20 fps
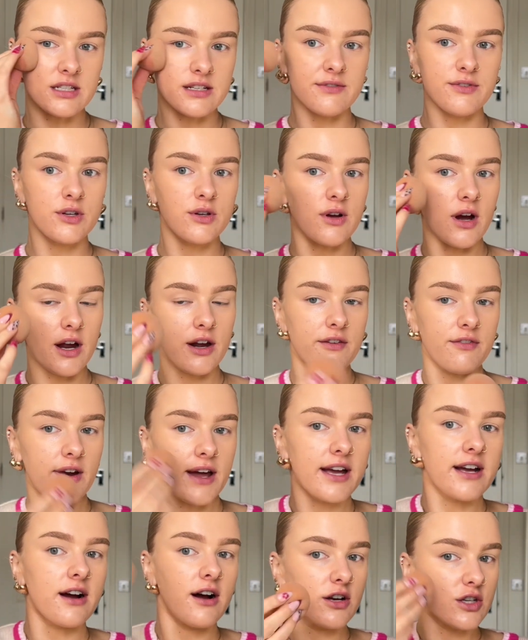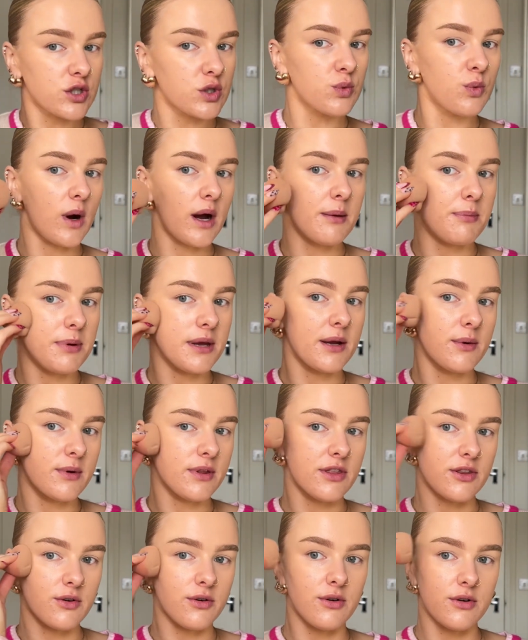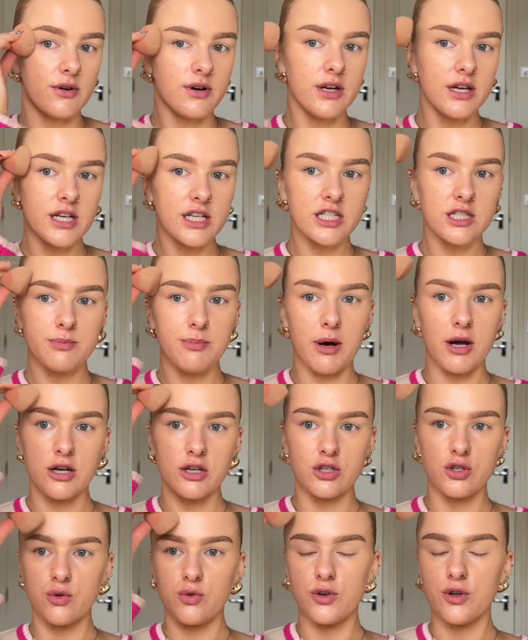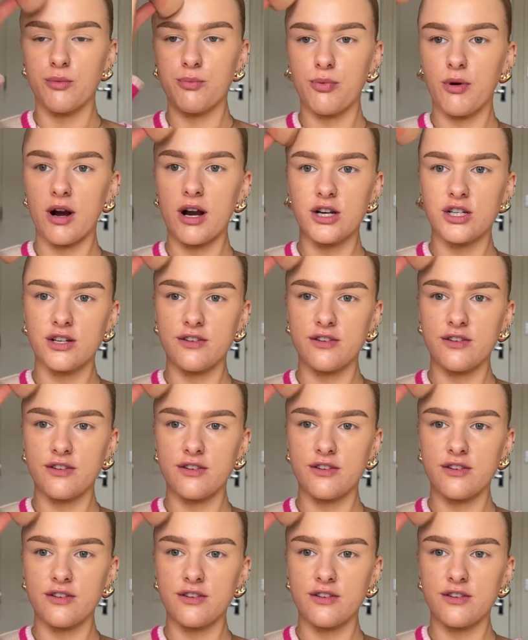If you kind of like are swiping with your sponge or your brush,